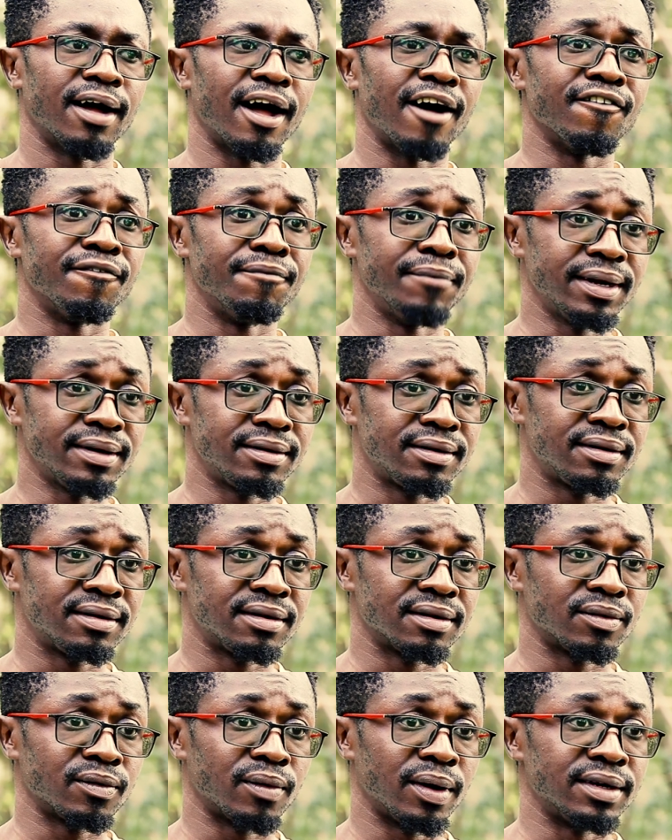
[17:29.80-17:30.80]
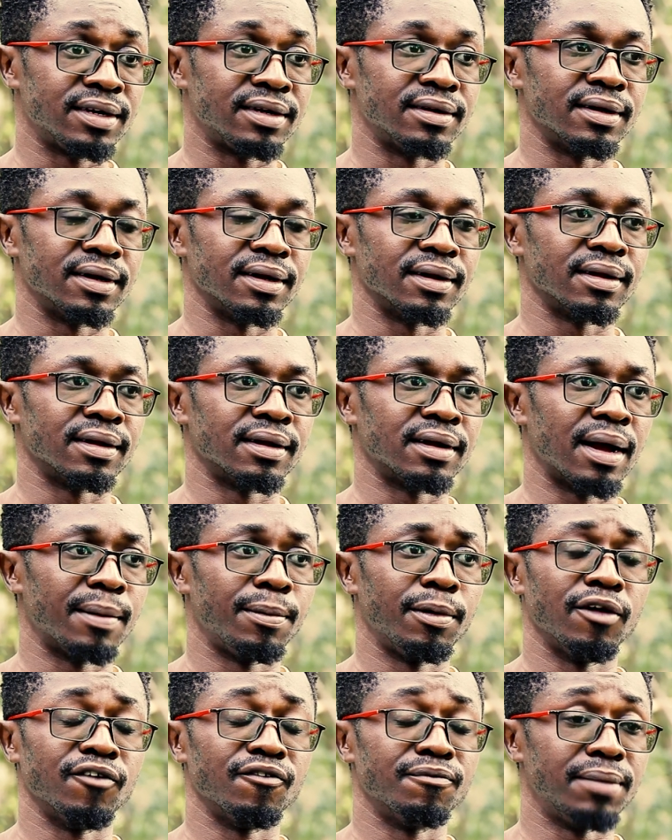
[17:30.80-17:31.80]
I've met quite a
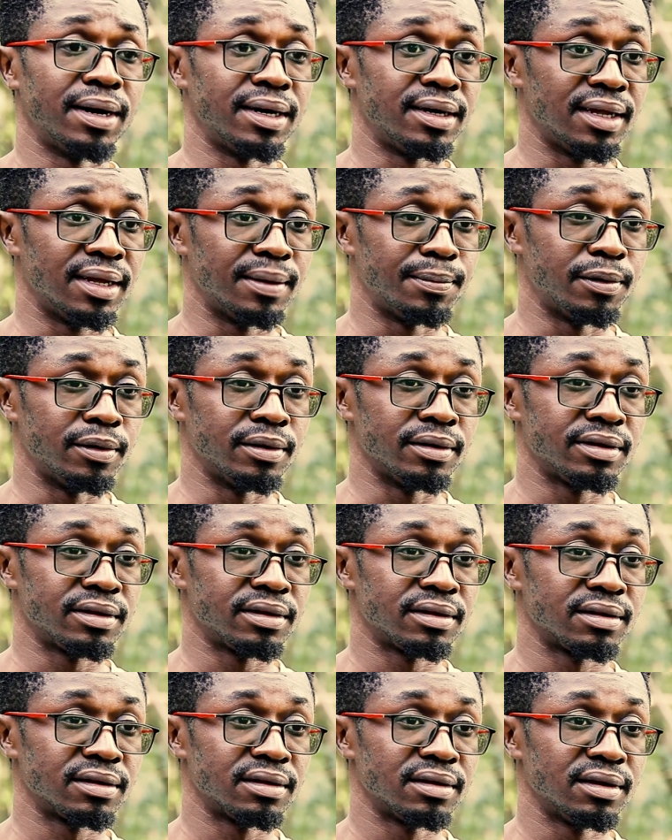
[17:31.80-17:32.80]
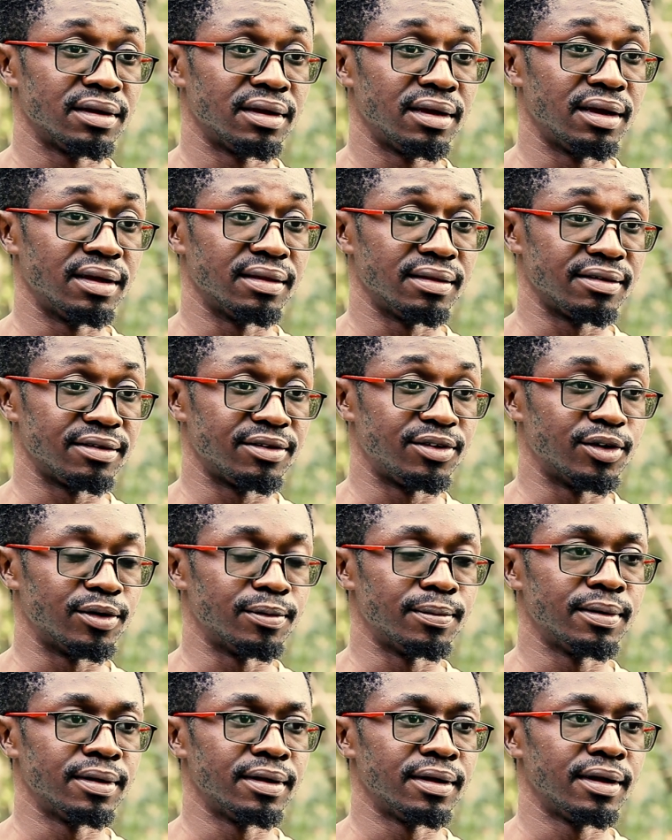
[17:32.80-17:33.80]
couple of bad apples in this
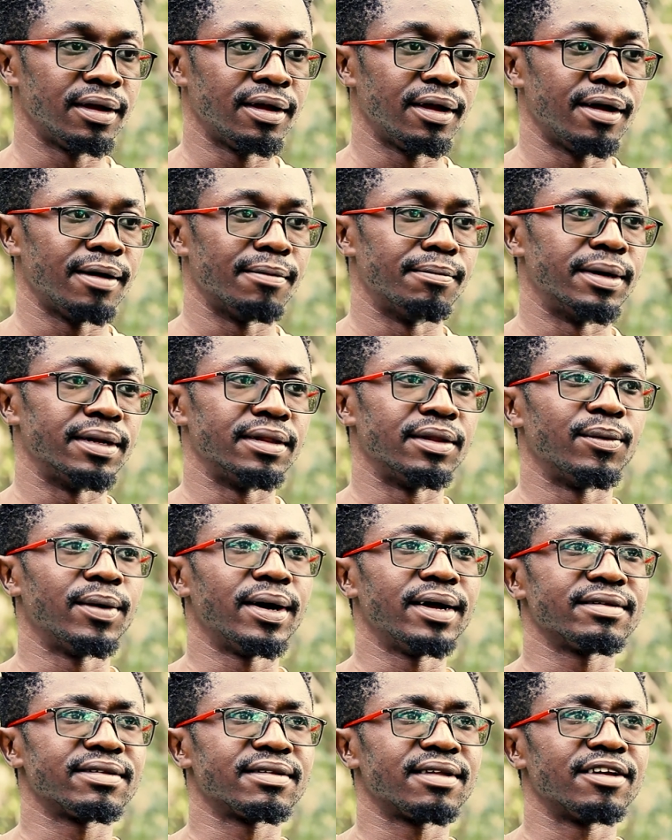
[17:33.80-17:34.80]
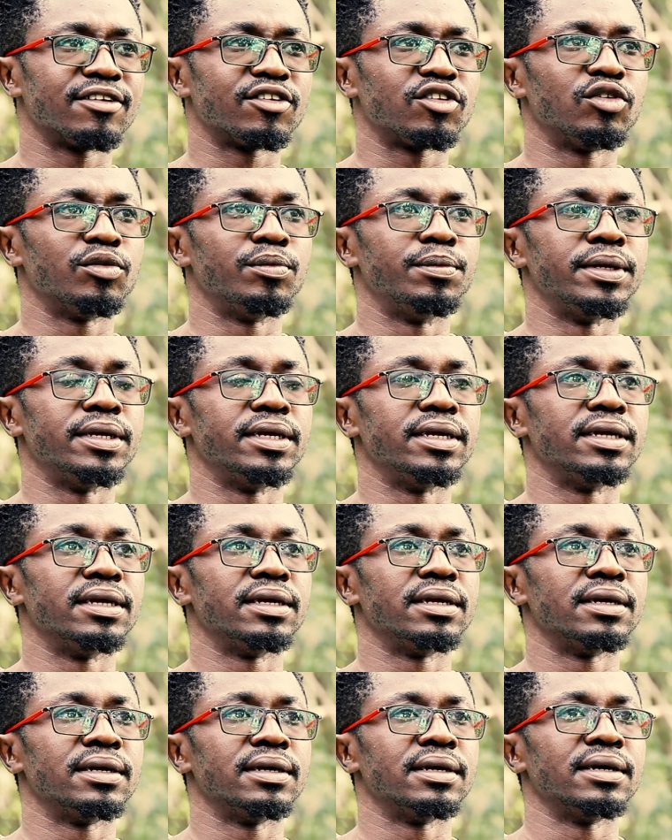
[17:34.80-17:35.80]
job, but the worst has to
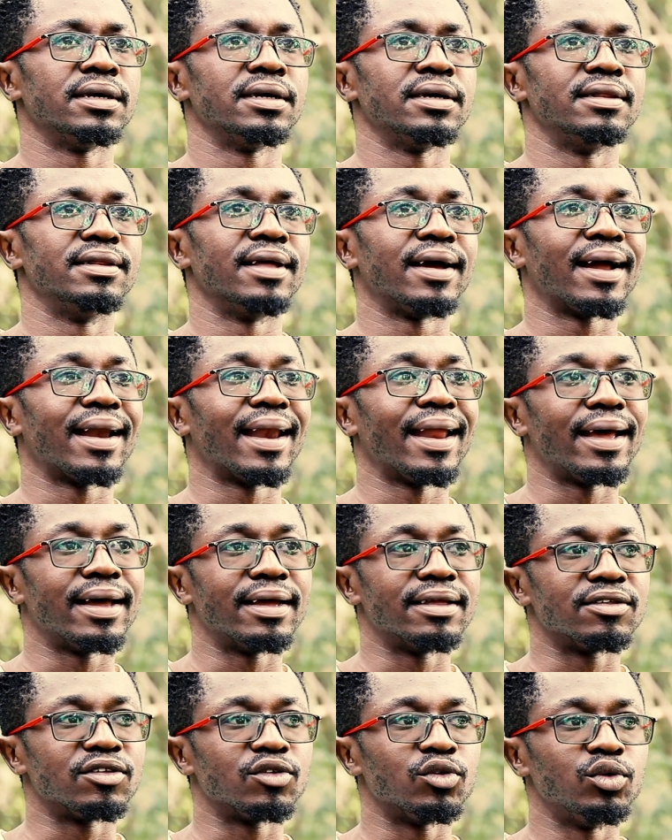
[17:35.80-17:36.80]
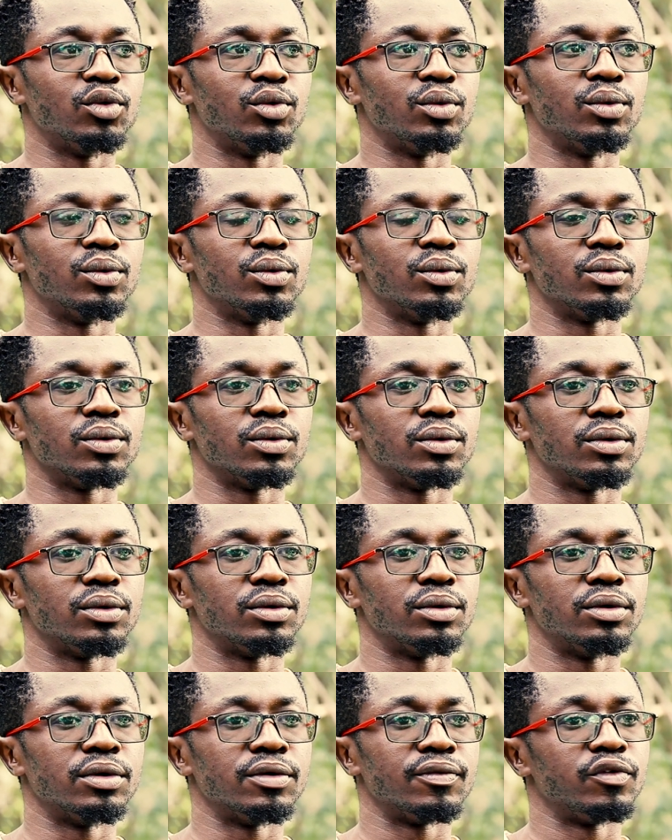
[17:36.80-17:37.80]
be the clients who
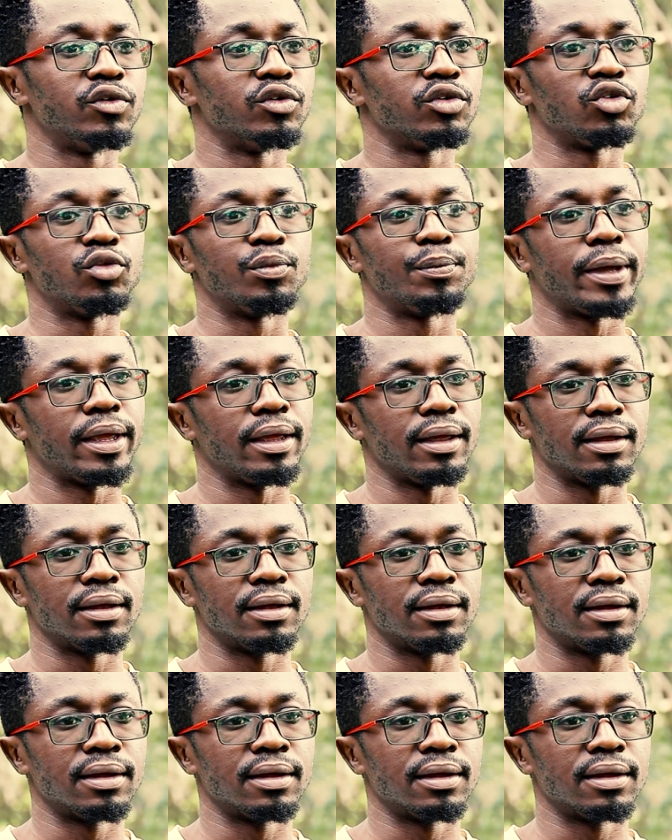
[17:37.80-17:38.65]
refuse to pay.